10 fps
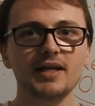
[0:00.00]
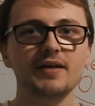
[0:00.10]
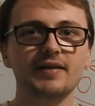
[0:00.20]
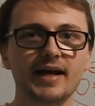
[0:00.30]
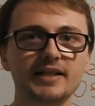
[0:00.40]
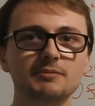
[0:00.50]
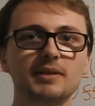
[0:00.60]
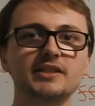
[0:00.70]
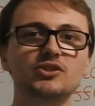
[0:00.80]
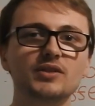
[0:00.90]
If it has,
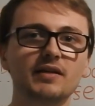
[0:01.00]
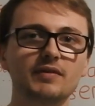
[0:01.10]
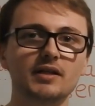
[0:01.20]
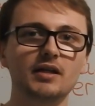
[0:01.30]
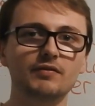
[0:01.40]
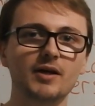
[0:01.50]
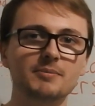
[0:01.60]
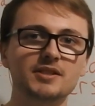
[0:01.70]
please do give it a thumbs